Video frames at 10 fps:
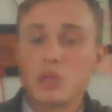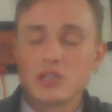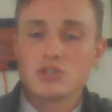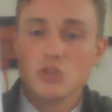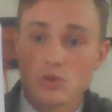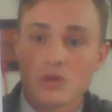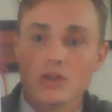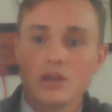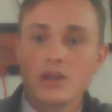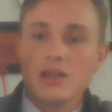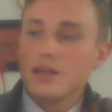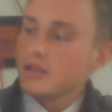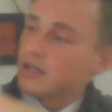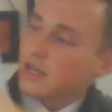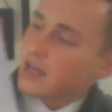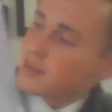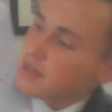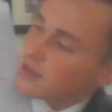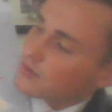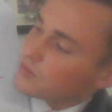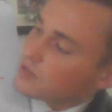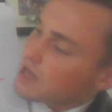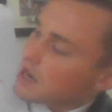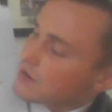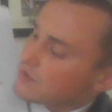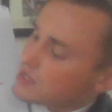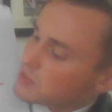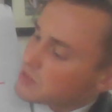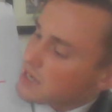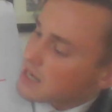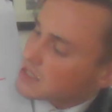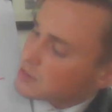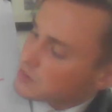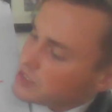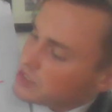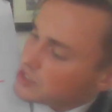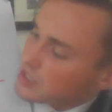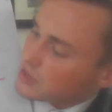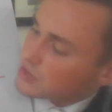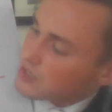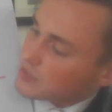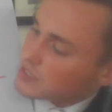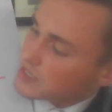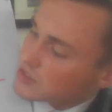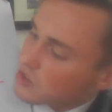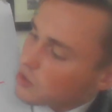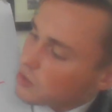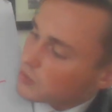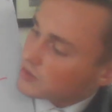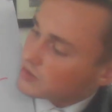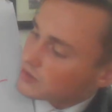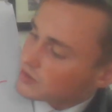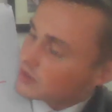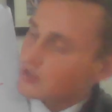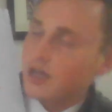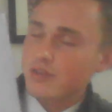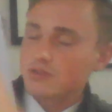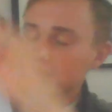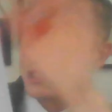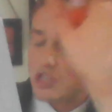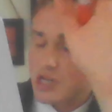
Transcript: +2. And then we have these potassium leak channels that begin to open, not the leak